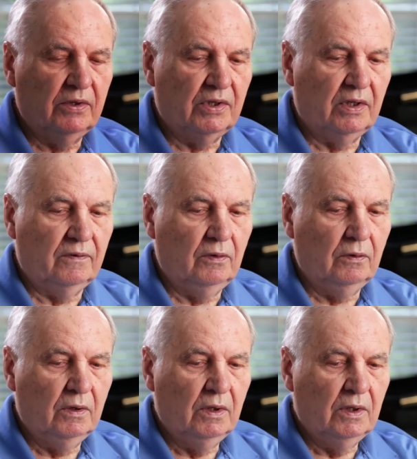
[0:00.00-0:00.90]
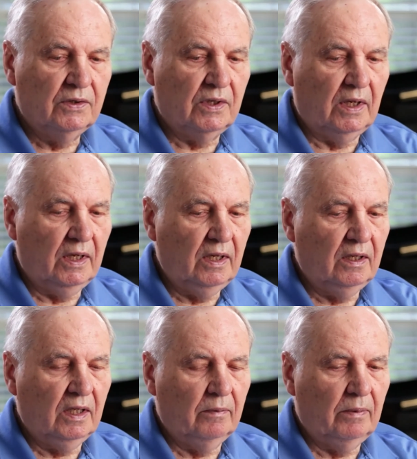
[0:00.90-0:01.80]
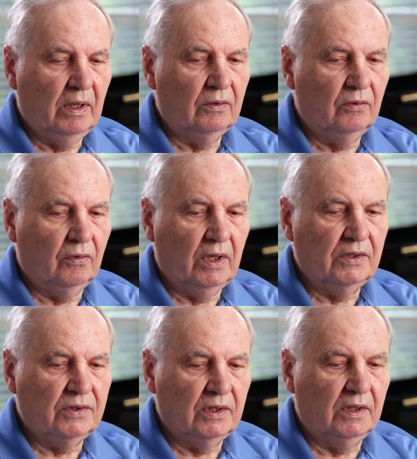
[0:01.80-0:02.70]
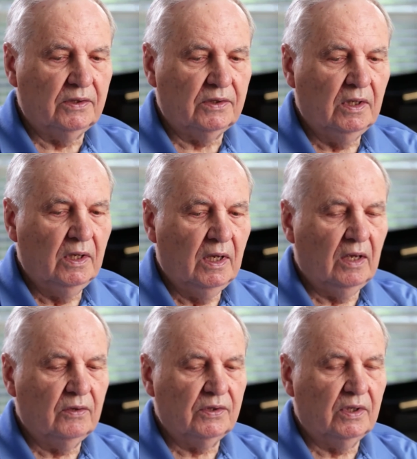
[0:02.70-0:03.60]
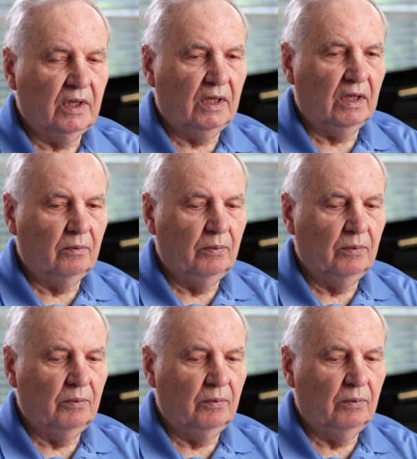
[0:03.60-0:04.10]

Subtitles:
and said, if you say anything about Christ in this house again, I'll